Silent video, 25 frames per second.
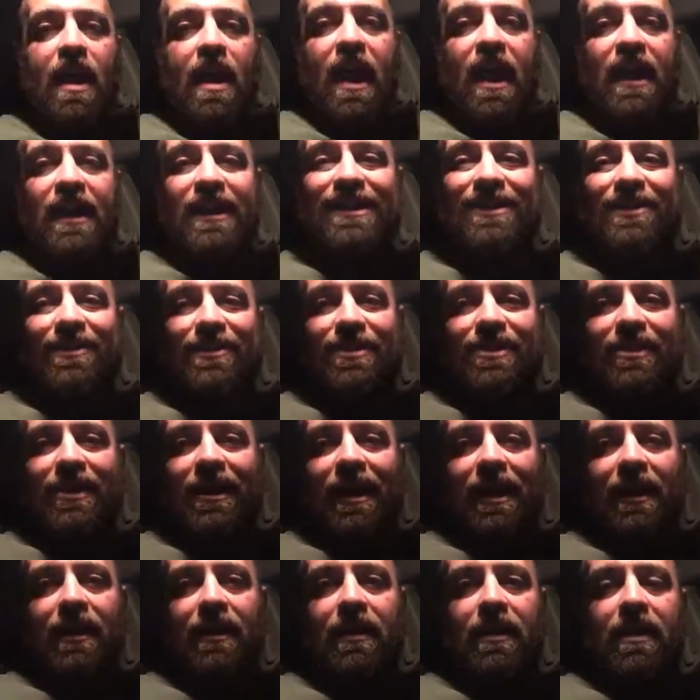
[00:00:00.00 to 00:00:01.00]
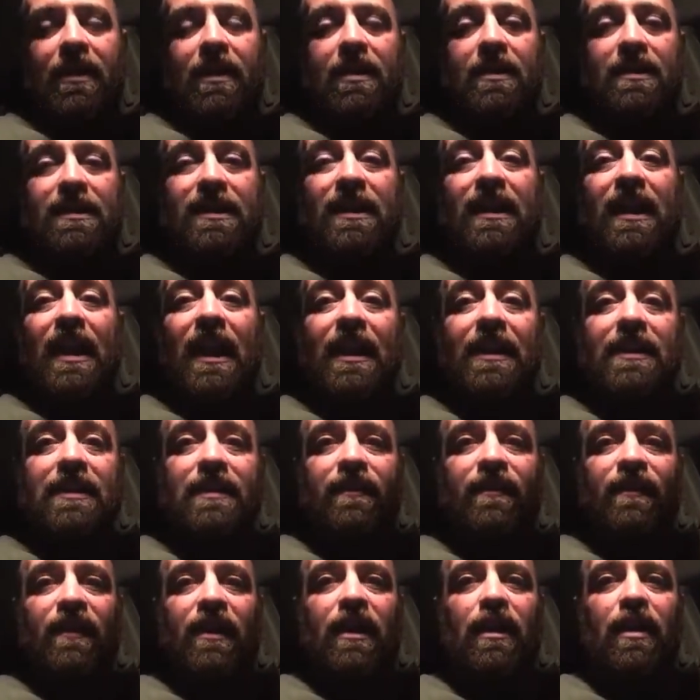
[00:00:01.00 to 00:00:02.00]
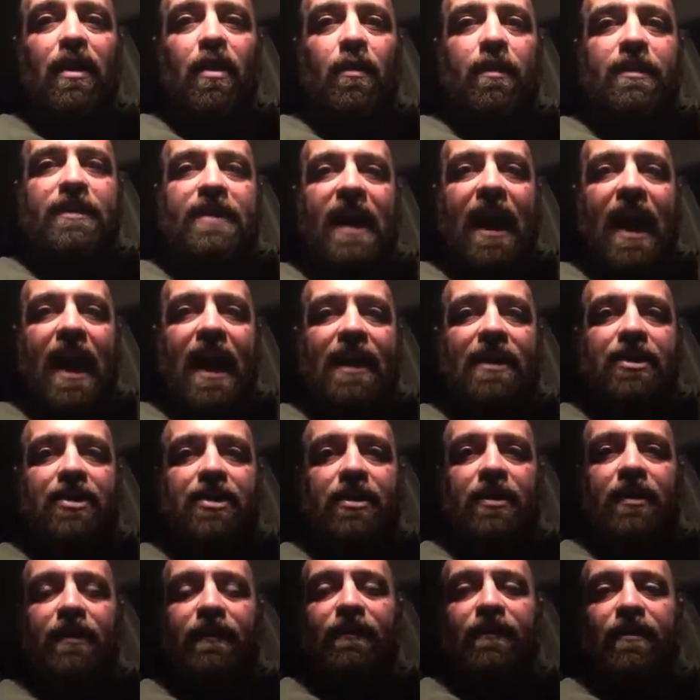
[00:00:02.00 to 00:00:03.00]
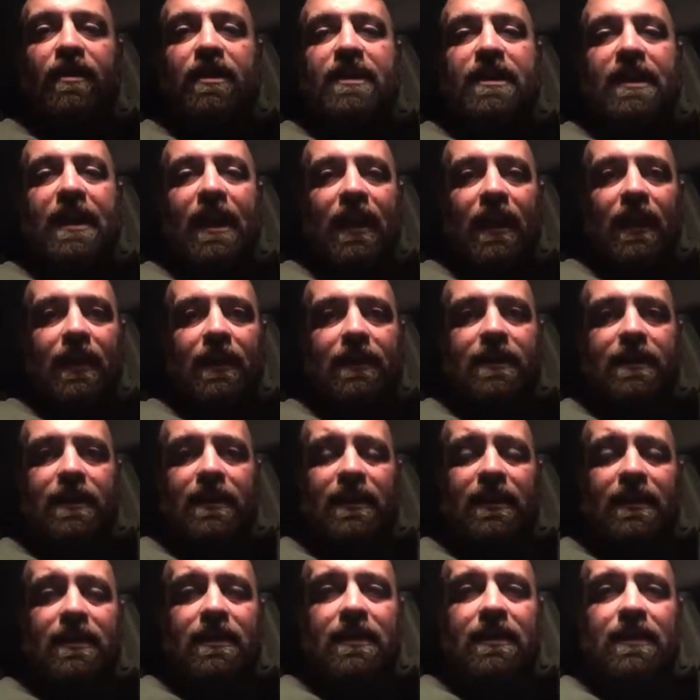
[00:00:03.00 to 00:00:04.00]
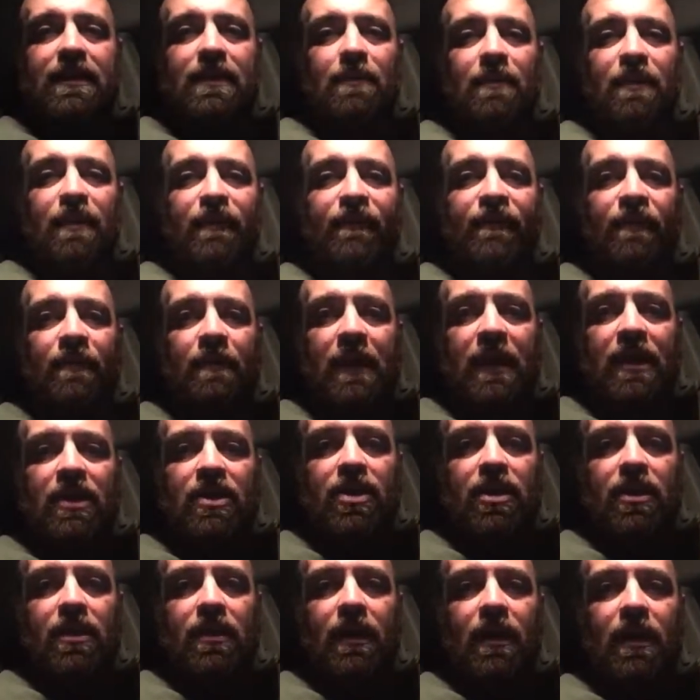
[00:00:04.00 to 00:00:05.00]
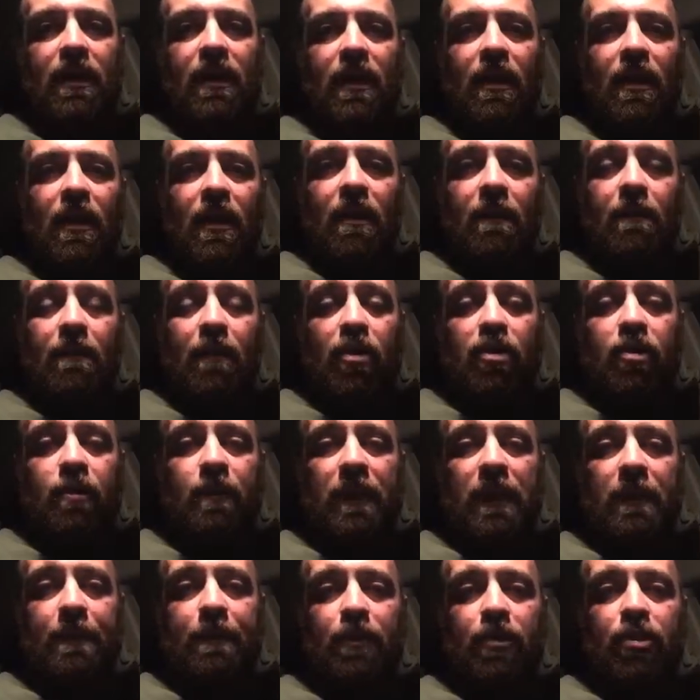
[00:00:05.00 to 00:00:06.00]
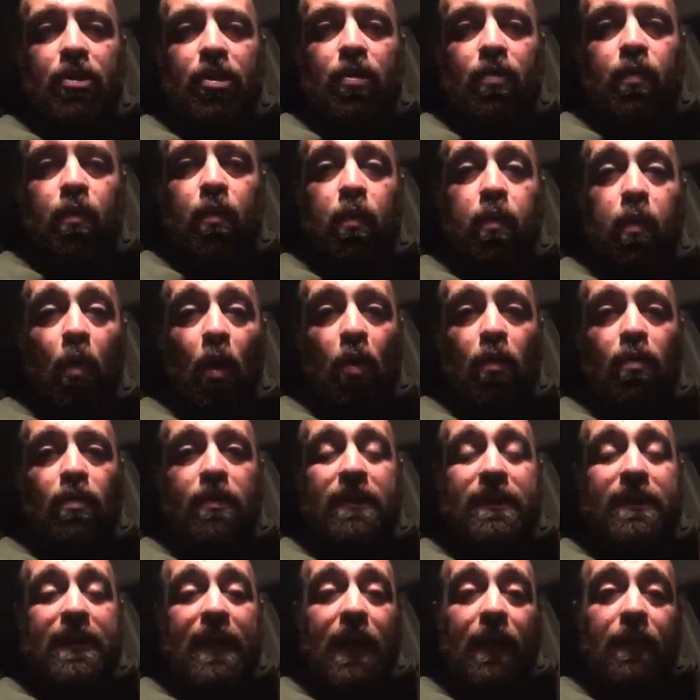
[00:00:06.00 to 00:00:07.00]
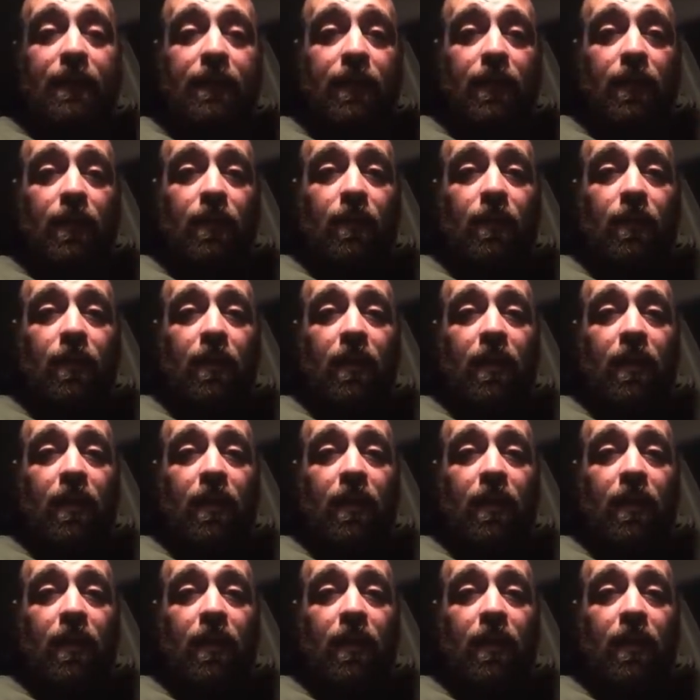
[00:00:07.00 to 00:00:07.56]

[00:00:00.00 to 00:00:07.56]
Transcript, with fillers: How you doing tonight? Tonight's video is actually for tenants, and this is some information that most people just won't tell you.